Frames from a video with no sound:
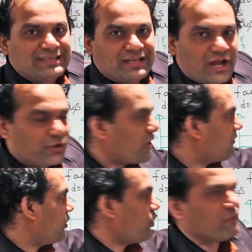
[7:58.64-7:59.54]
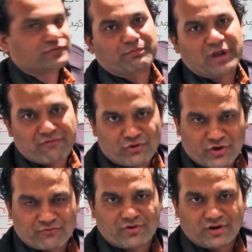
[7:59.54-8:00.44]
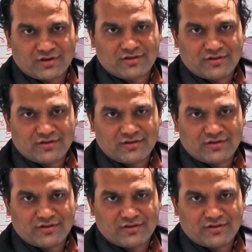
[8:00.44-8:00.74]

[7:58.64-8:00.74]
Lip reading: scenario our law of supply will not work.